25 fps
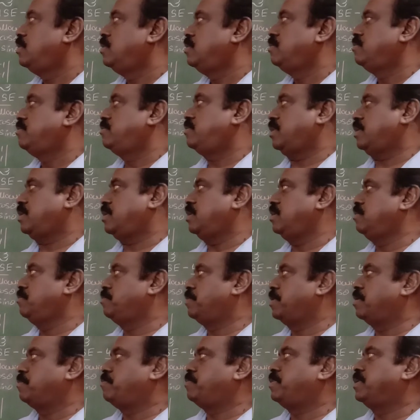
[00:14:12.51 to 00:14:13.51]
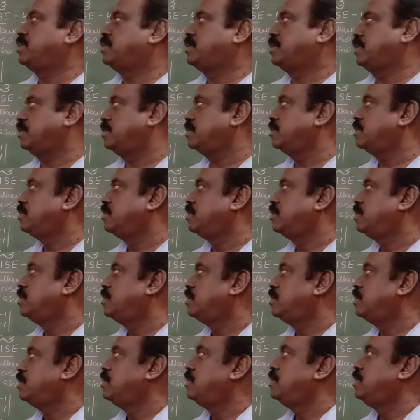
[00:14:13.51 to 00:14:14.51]
Second property.
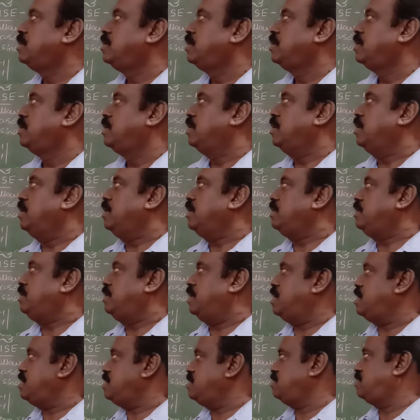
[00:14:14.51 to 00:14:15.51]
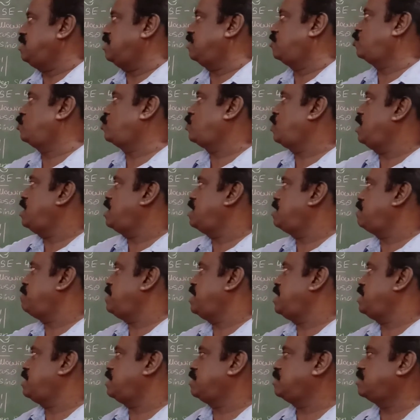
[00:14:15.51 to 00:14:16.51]
A is a square
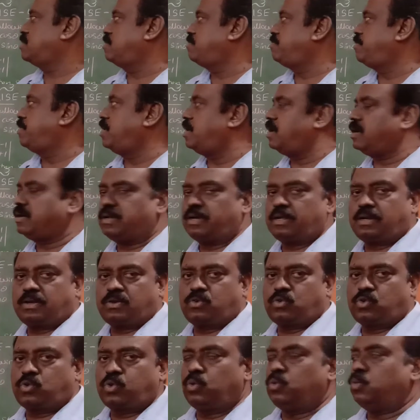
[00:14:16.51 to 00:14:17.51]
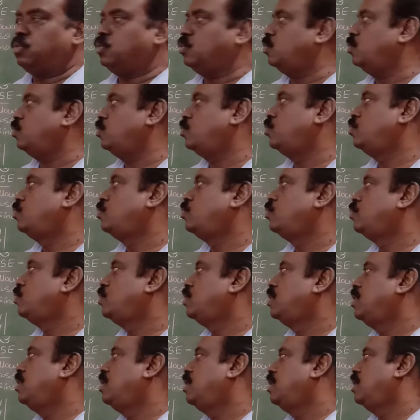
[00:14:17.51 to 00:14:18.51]
matrix of order 2
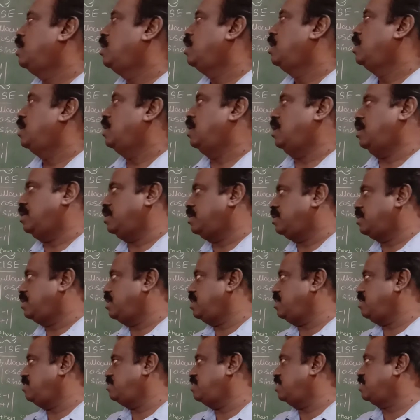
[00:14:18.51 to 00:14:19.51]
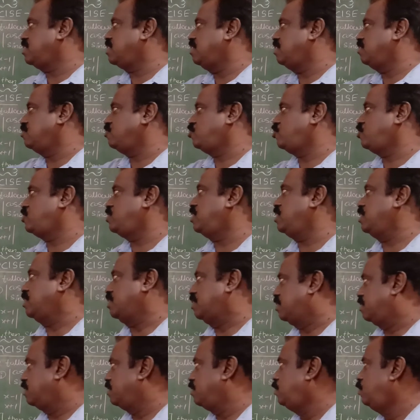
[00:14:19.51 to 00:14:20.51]
and K is a
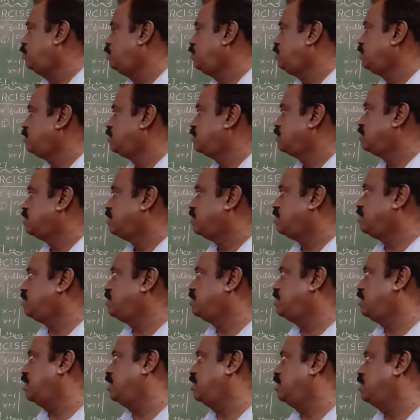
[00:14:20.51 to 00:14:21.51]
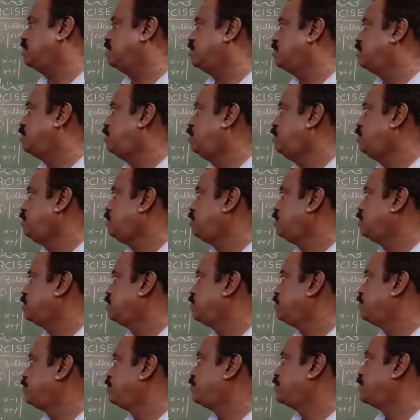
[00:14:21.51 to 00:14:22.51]
constant. Then
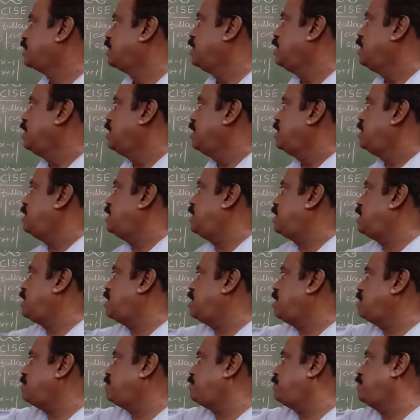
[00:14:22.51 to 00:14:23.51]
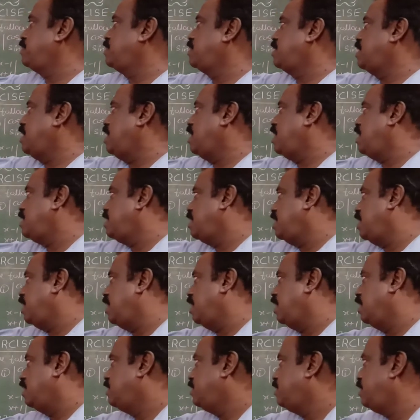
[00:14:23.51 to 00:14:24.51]
data of Ka,
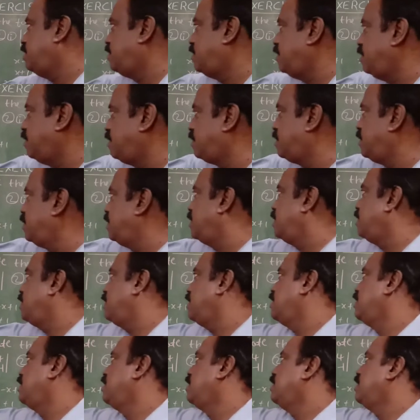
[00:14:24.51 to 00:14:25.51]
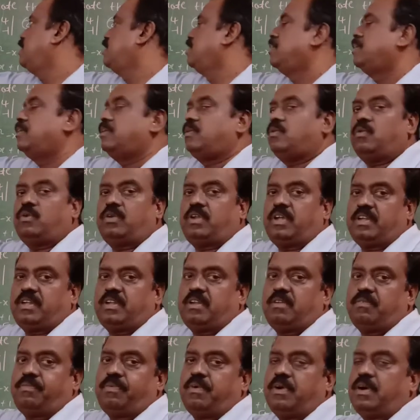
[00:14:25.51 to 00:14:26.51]
this is a
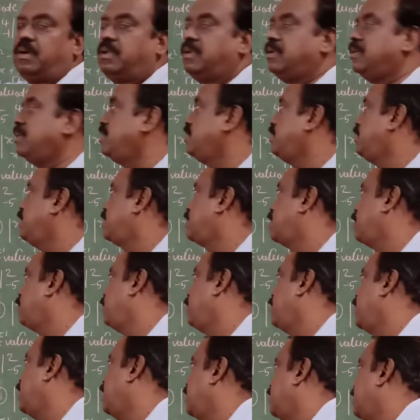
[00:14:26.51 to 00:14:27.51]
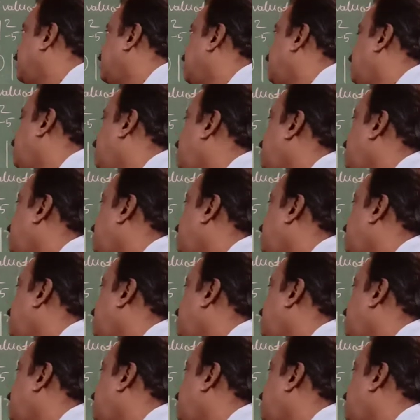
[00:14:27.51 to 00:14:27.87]
notation for the determinant.